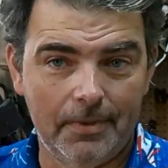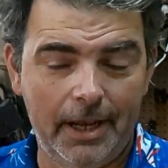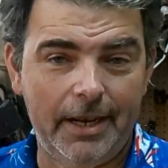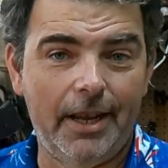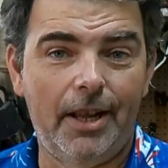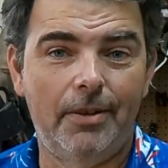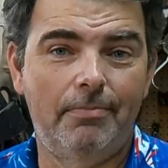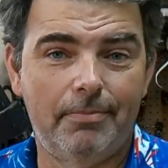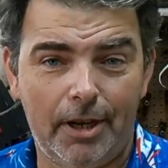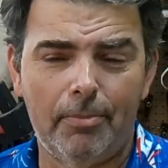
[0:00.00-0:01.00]
Hey y'all,
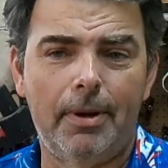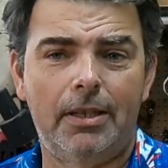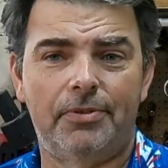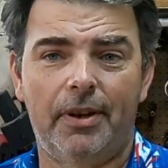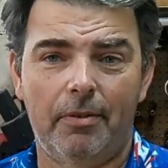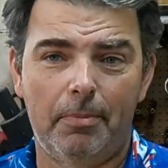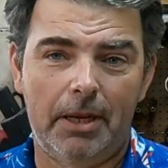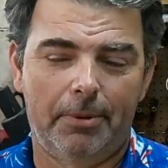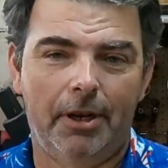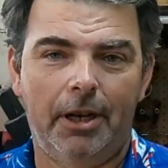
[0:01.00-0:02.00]
everybody's favorite
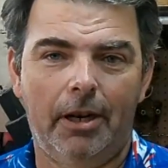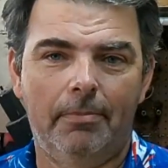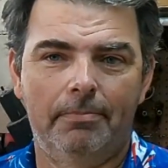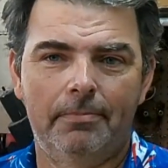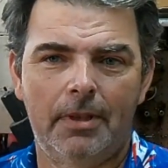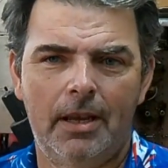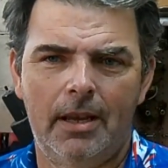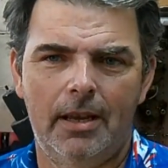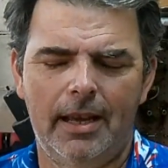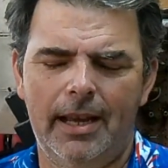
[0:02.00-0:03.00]
bumpkin here.
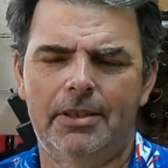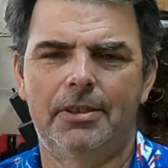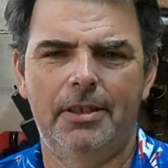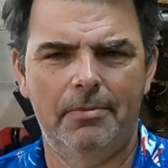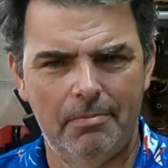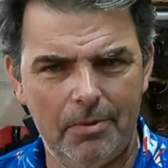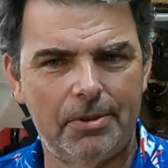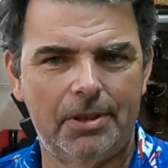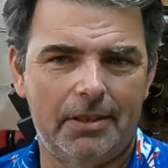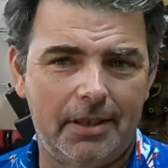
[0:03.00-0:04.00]
Actually, I'm going
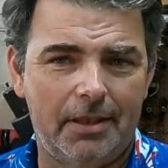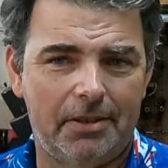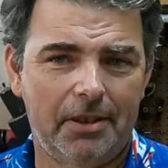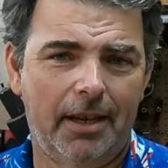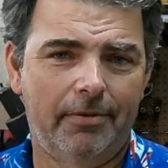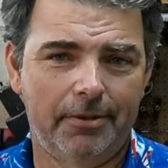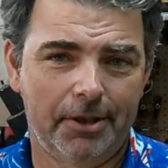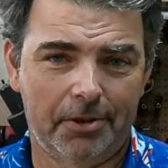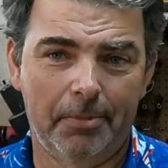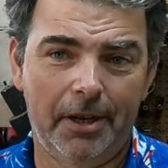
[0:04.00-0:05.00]
to set that aside for
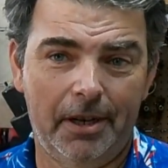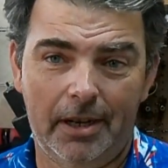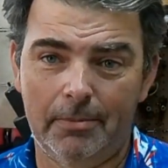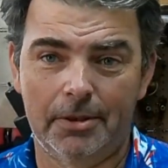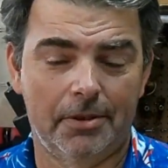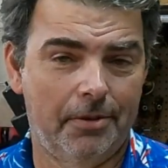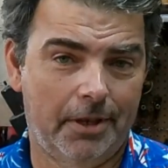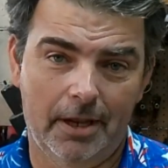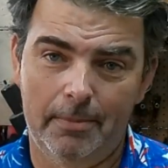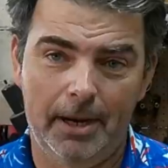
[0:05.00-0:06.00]
just a minute and I'm just going to
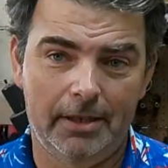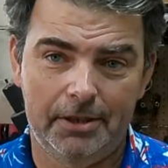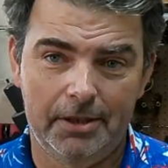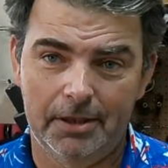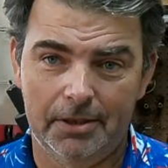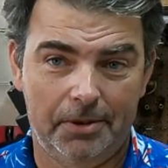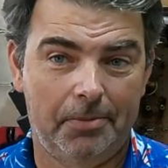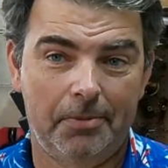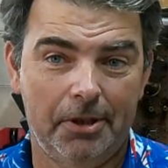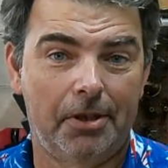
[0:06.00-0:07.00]
come at you as
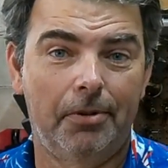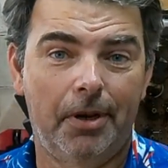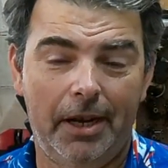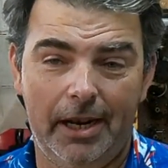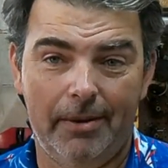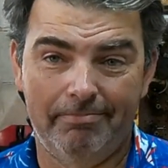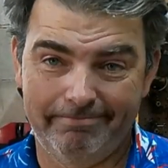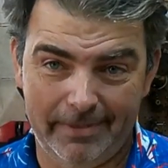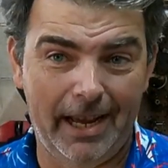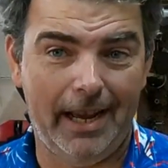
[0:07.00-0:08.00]
just who I am.
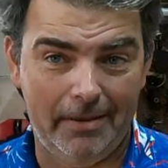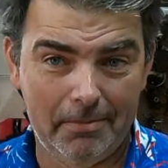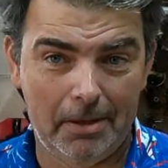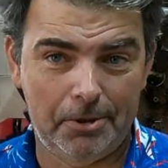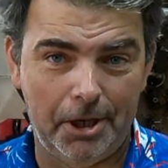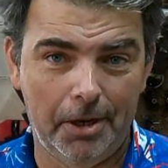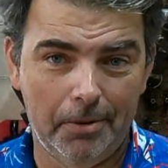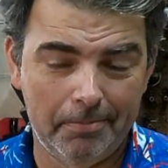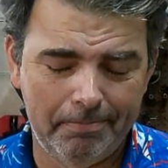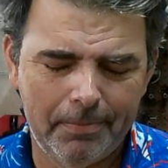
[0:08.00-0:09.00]
Hi, I'm Joe.
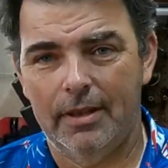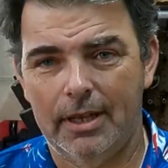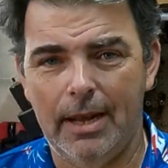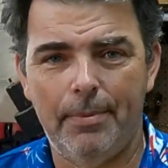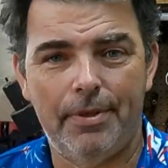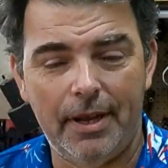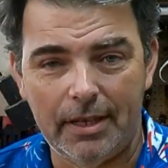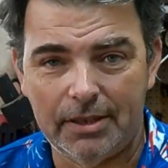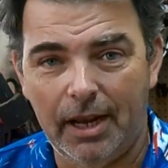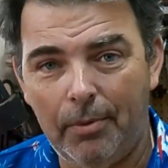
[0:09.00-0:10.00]
A couple
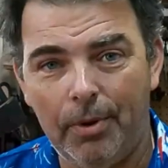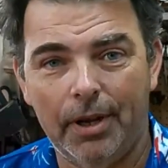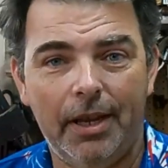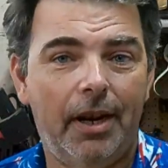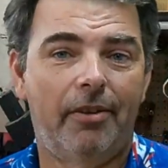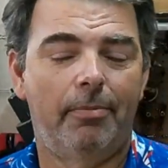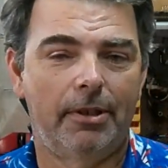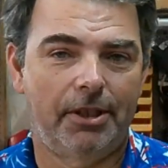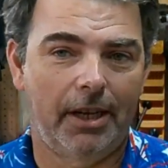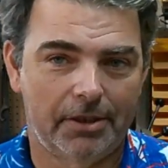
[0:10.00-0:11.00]
things that I want to get off my
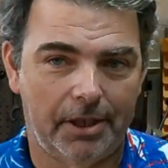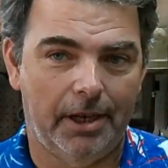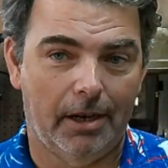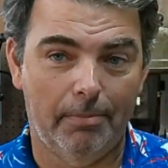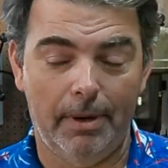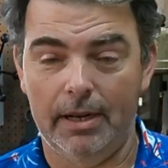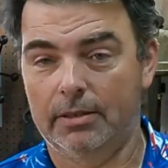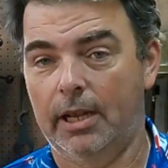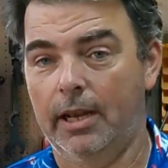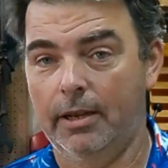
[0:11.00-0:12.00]
chest here, being
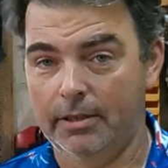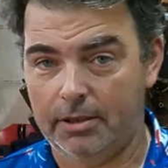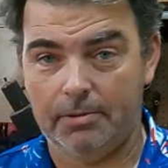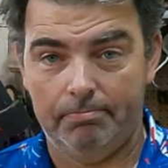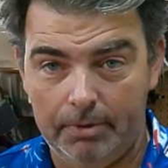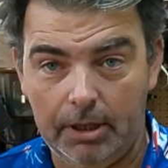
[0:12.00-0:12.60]
how it's,